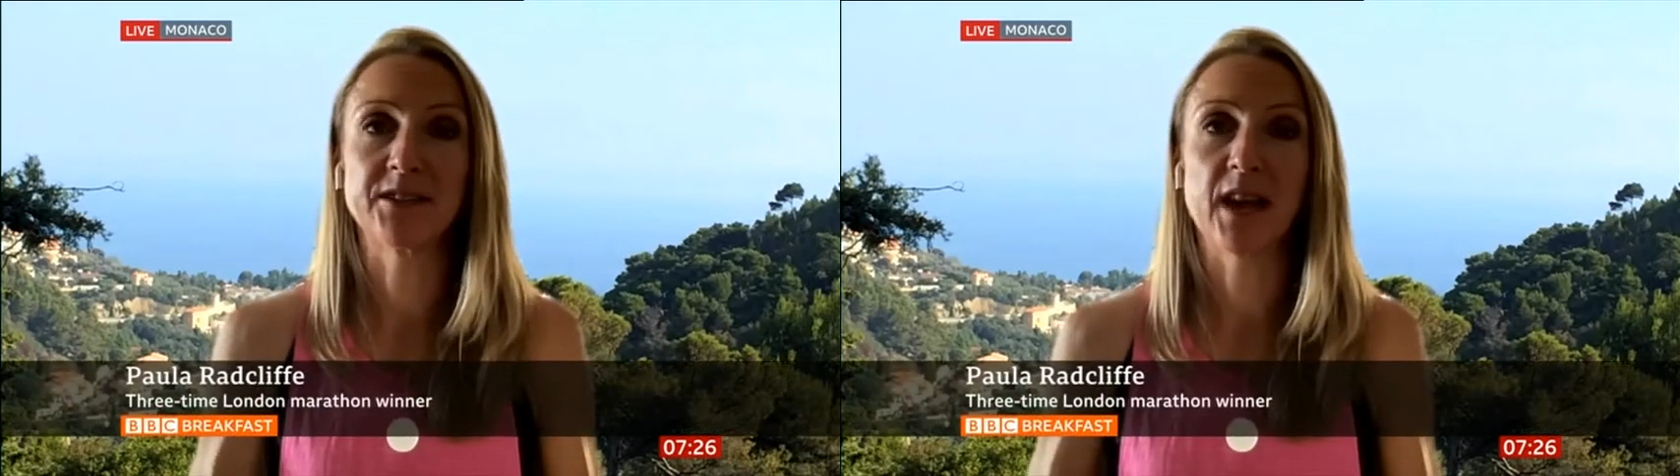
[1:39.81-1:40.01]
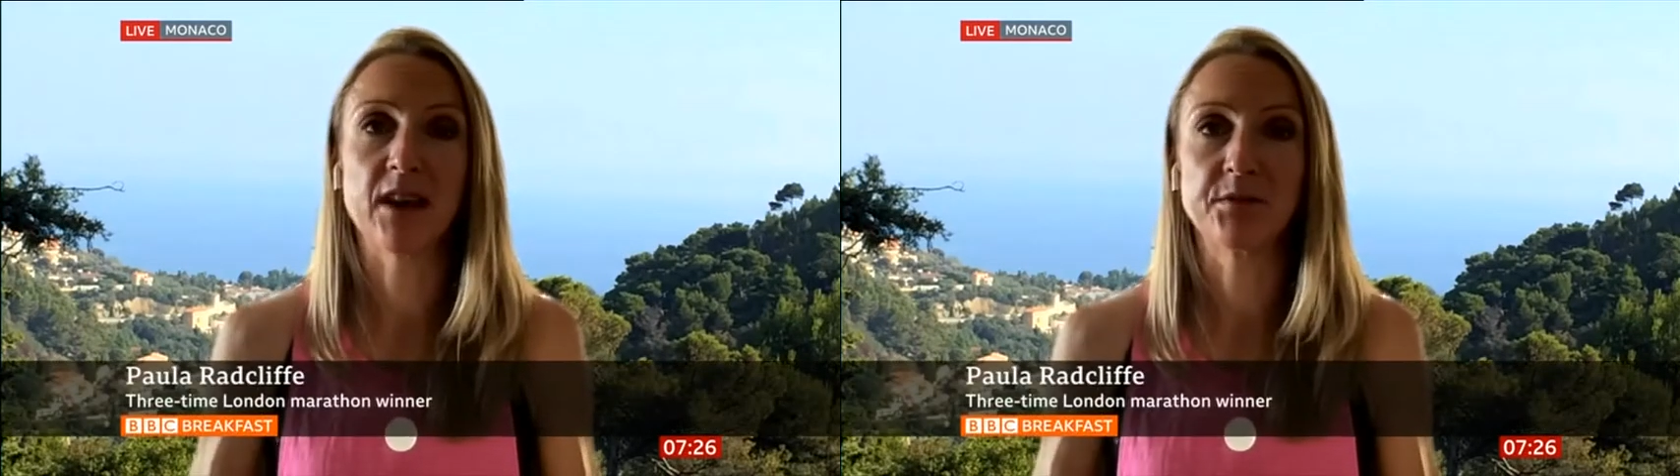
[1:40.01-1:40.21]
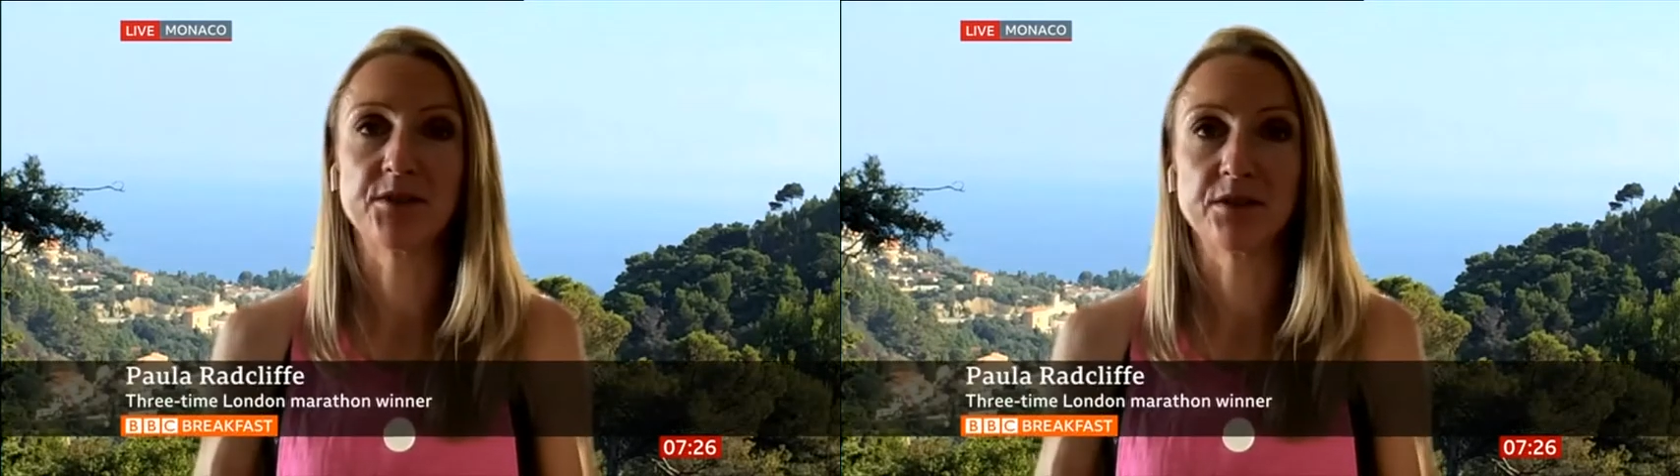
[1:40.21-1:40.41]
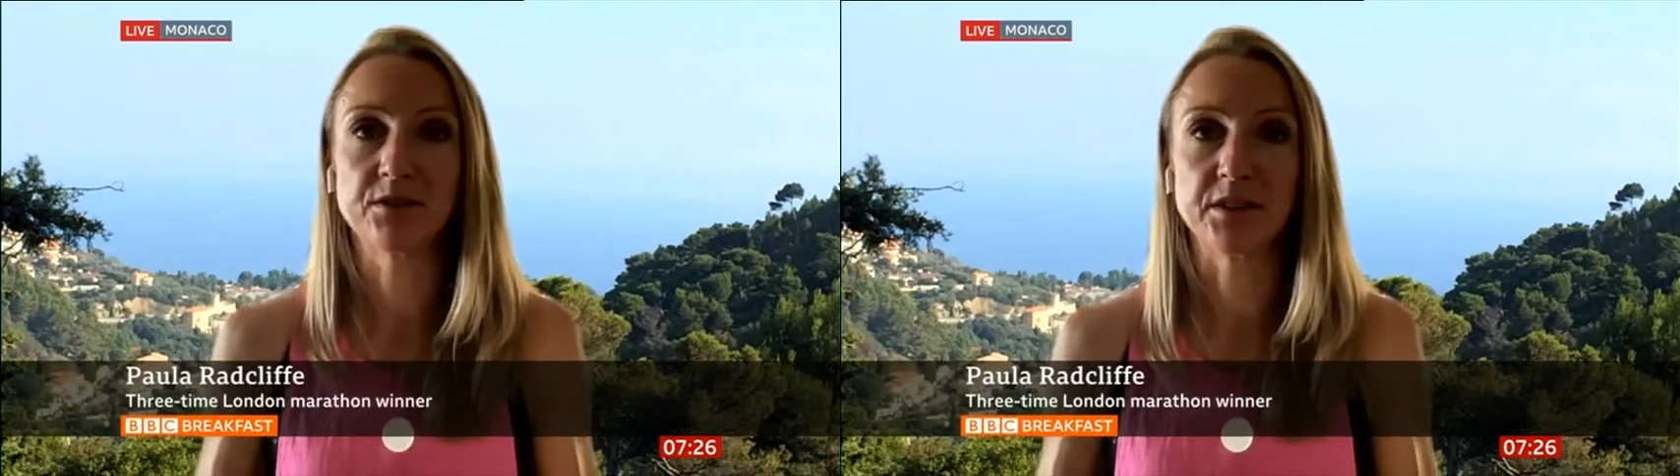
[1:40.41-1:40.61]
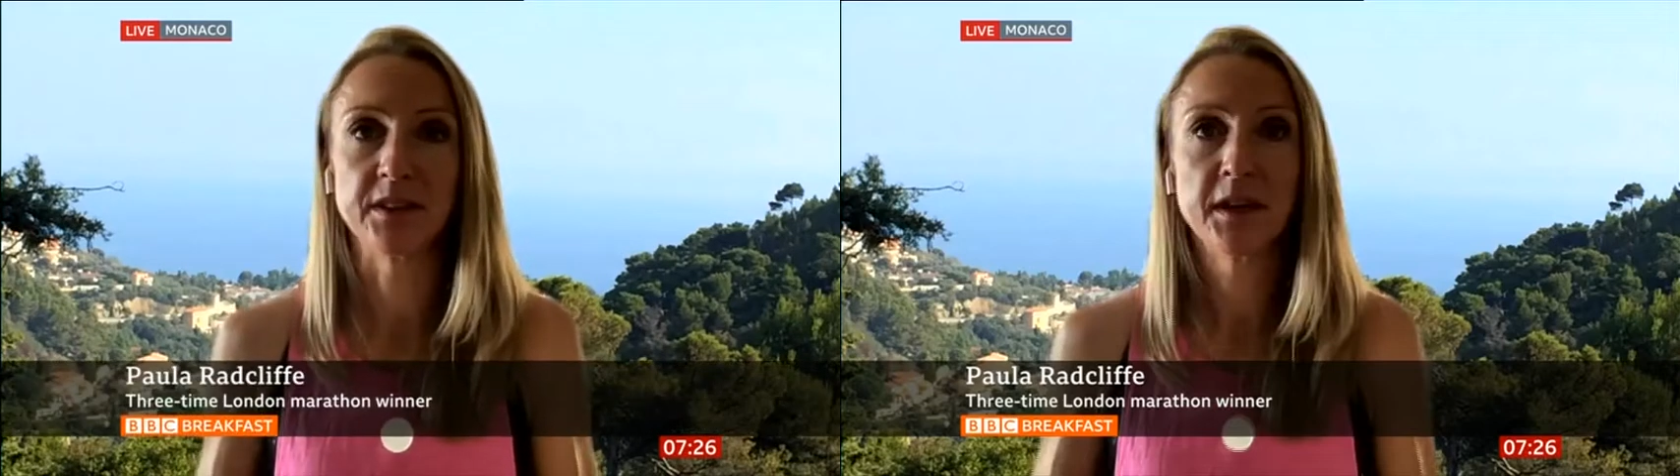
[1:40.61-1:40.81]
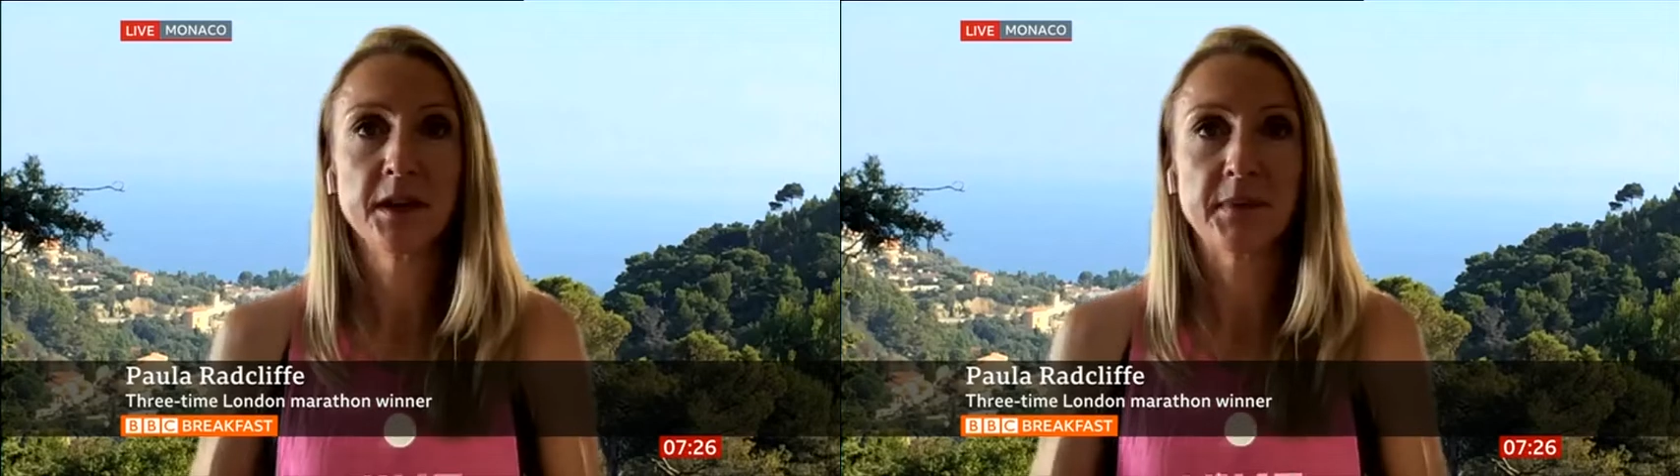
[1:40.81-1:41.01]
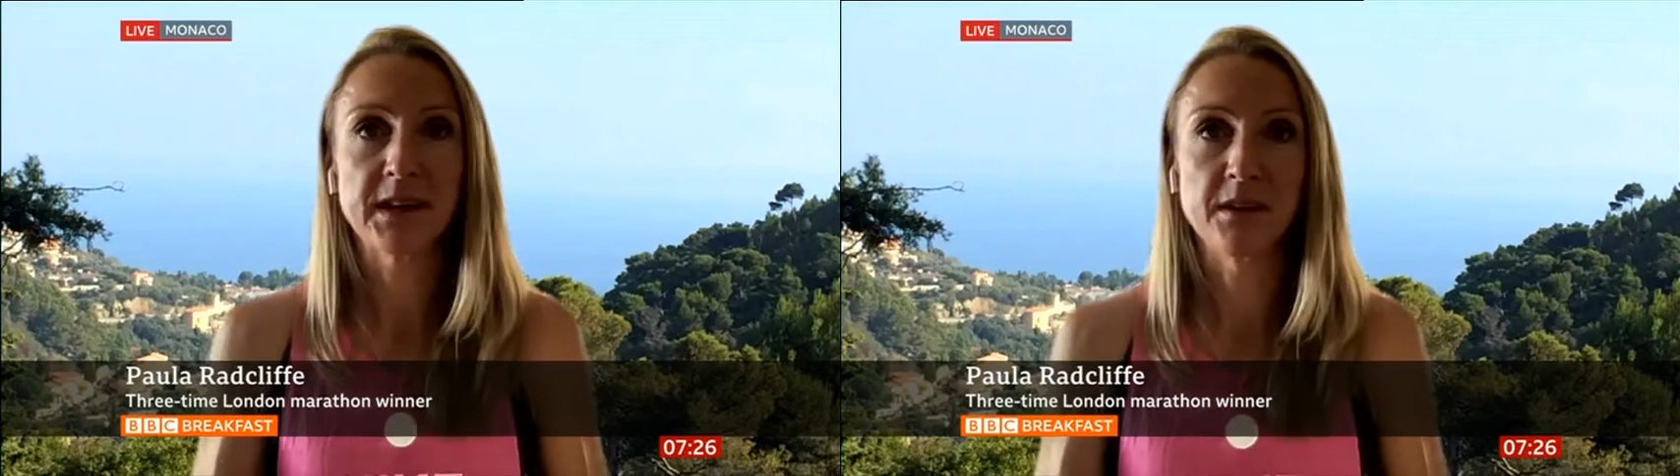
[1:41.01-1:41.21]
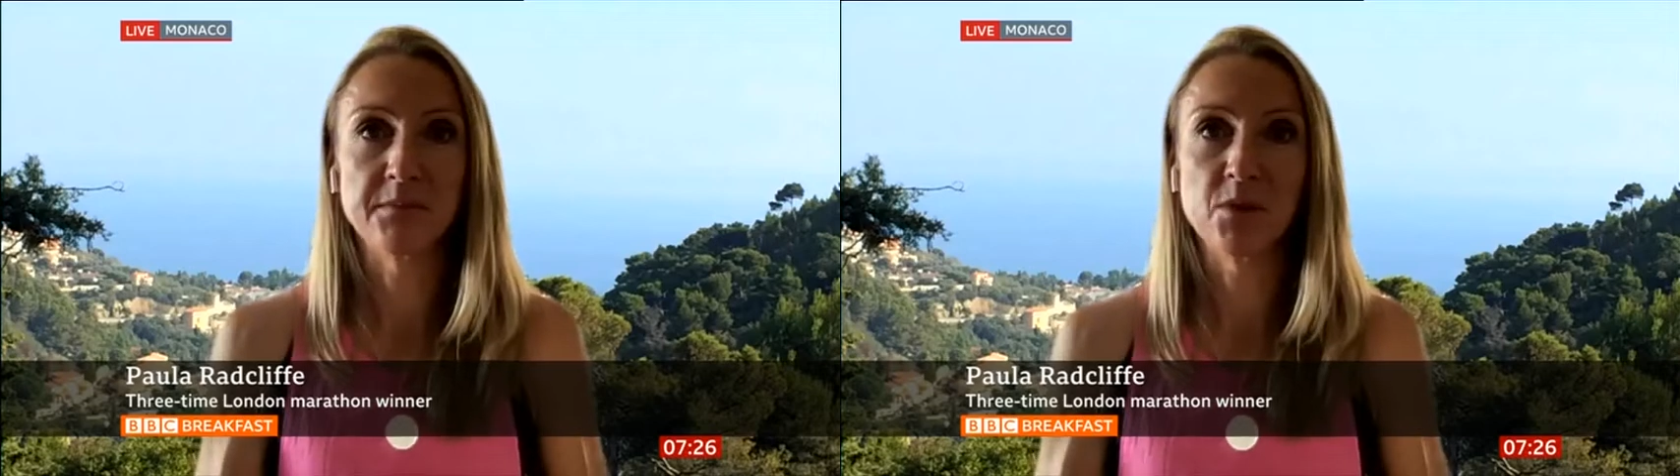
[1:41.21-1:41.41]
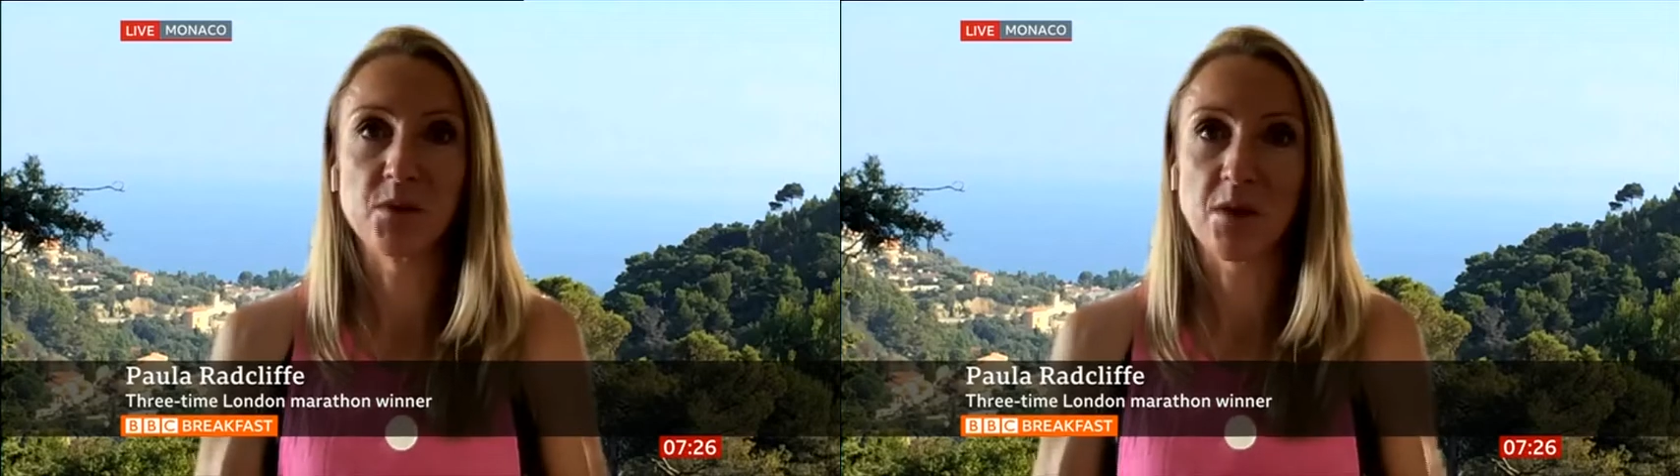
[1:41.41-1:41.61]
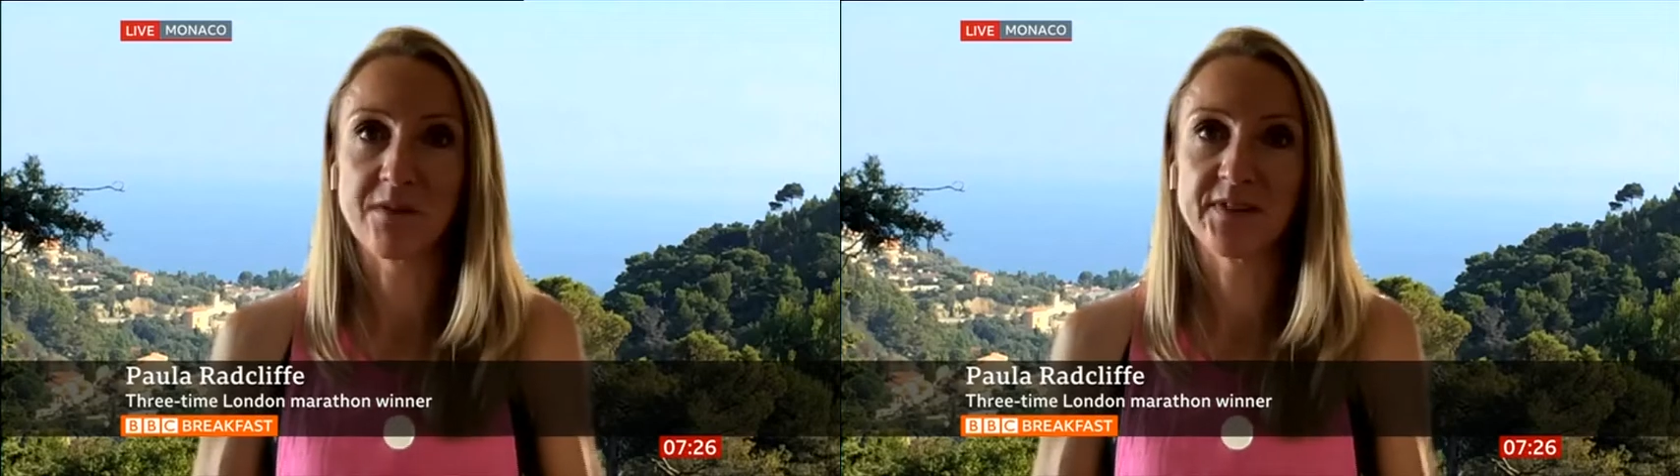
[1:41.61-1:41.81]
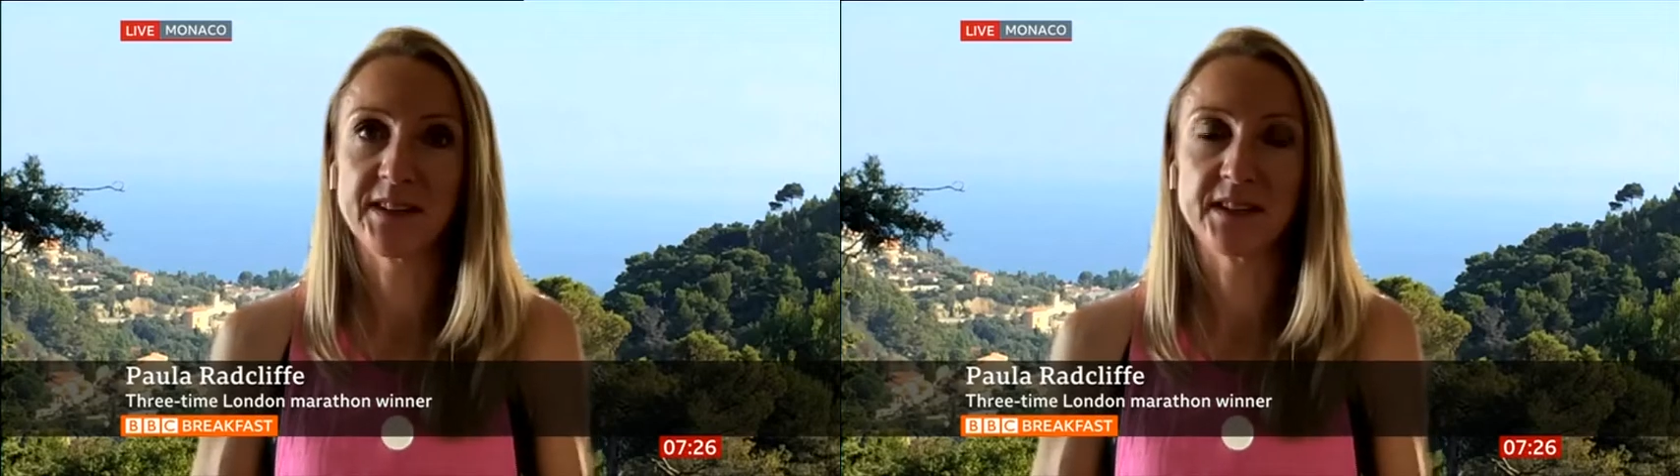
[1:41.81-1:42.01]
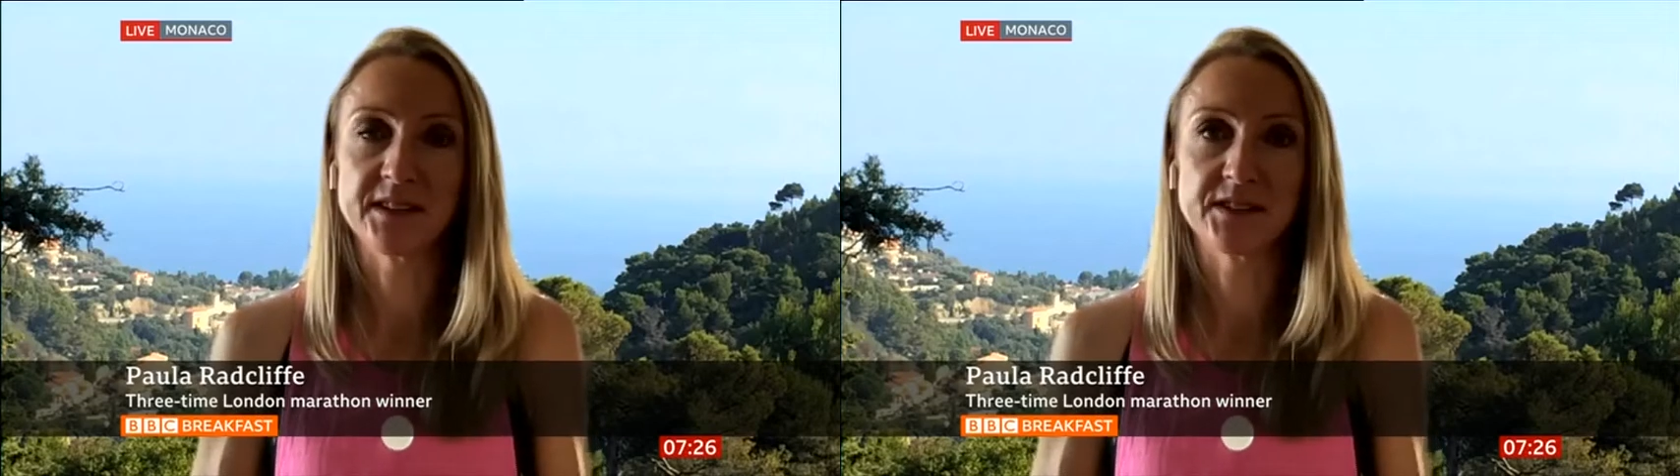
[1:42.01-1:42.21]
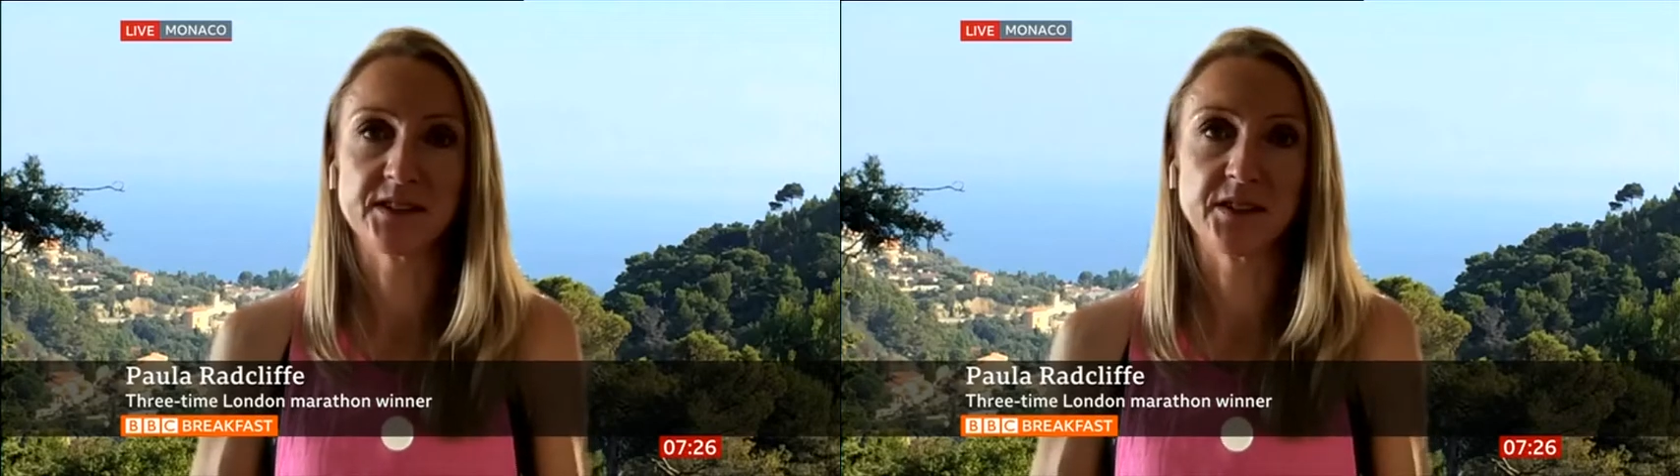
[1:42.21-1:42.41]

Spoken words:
to help children become more confident,